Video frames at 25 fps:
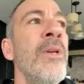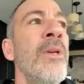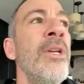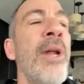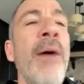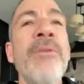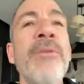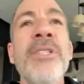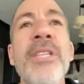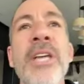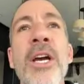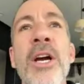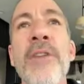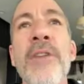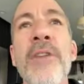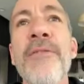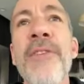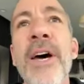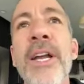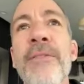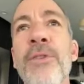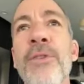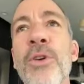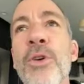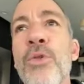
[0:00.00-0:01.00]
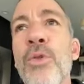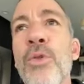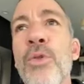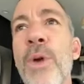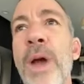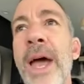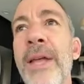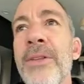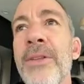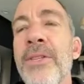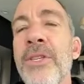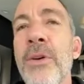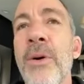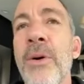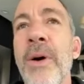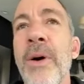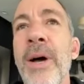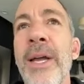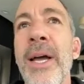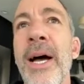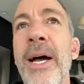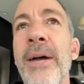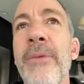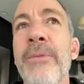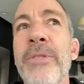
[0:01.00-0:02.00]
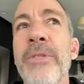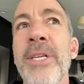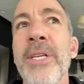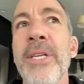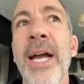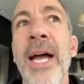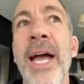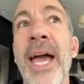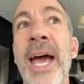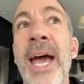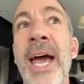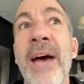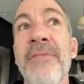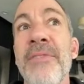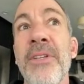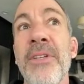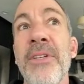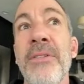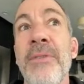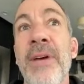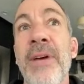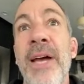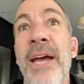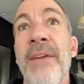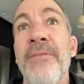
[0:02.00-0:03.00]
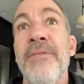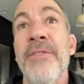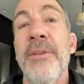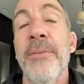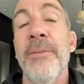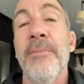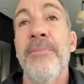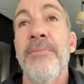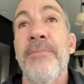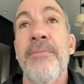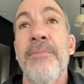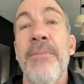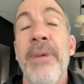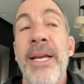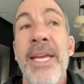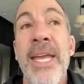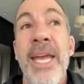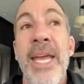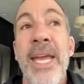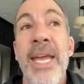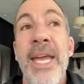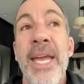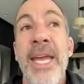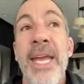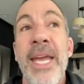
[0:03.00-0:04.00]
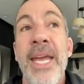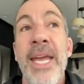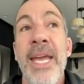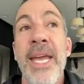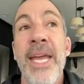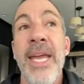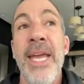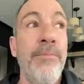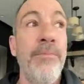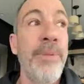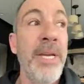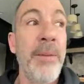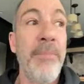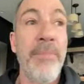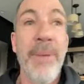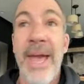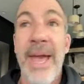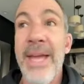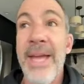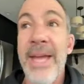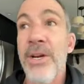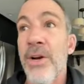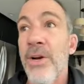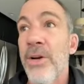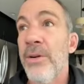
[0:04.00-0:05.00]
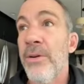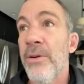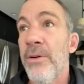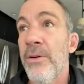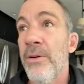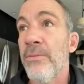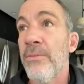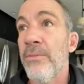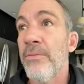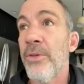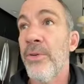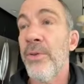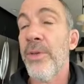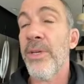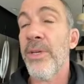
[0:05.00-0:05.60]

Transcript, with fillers: you know, I was terrified of regret. So I, I was like, I have to, I have to, I can't be a banker. That's how